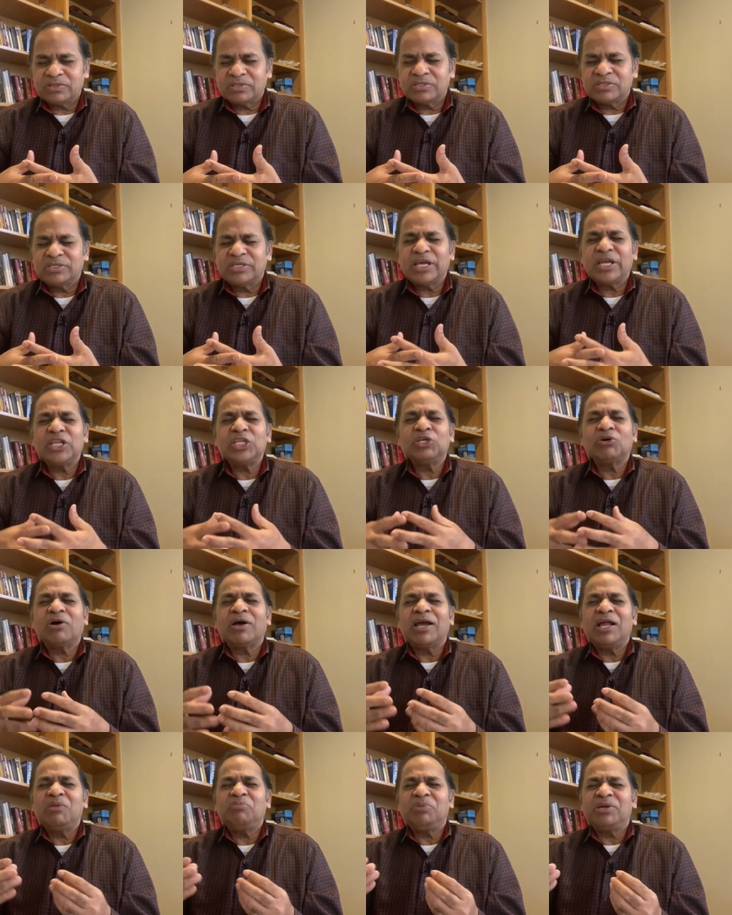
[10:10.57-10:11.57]
Send your
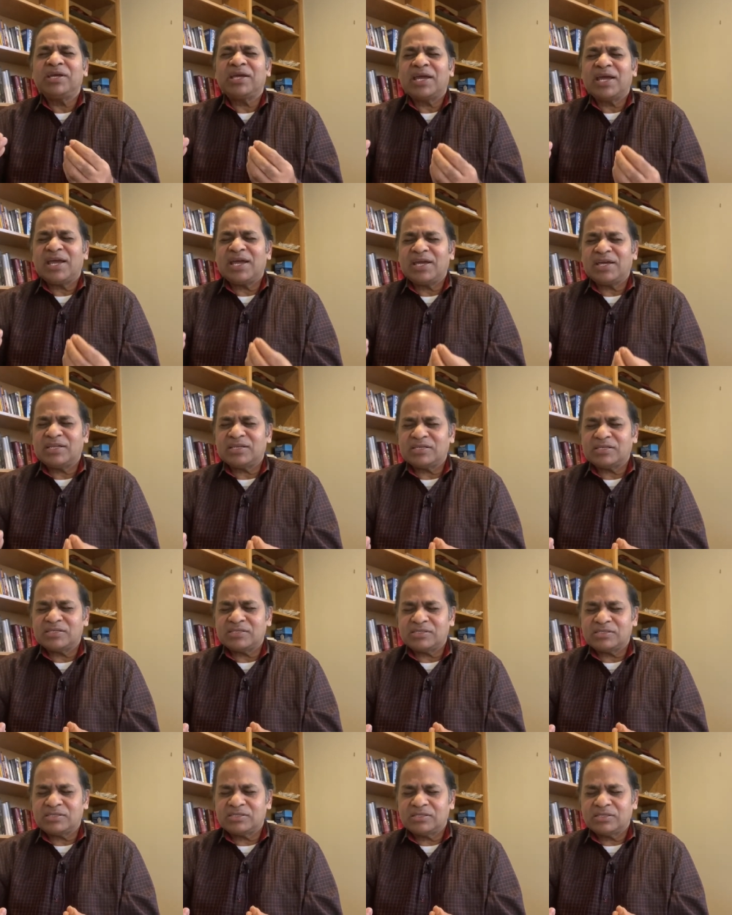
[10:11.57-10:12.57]
helping
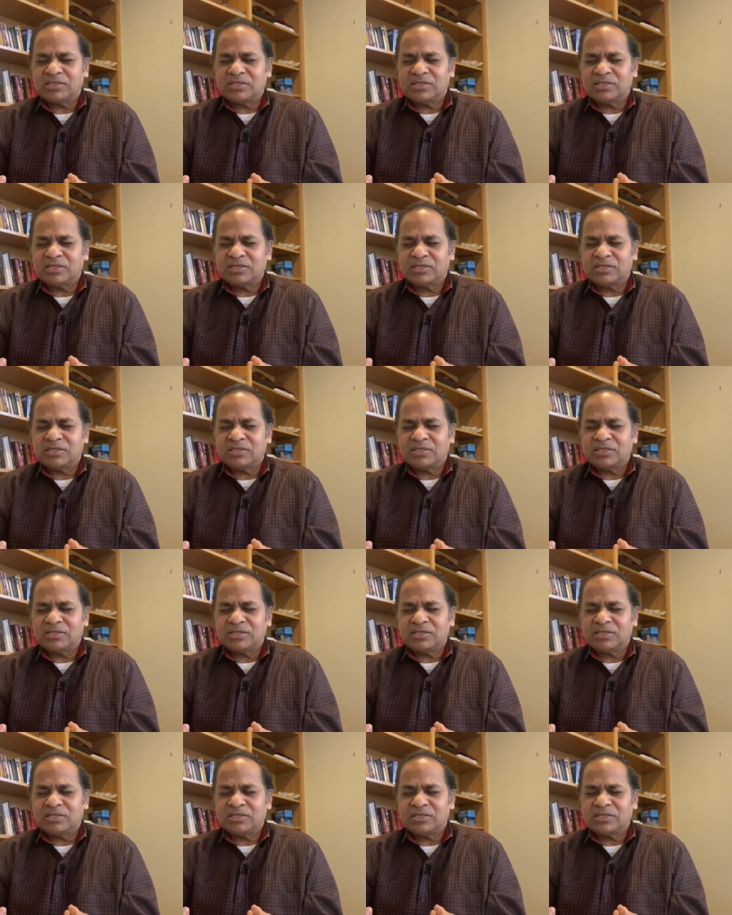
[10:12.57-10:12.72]
hands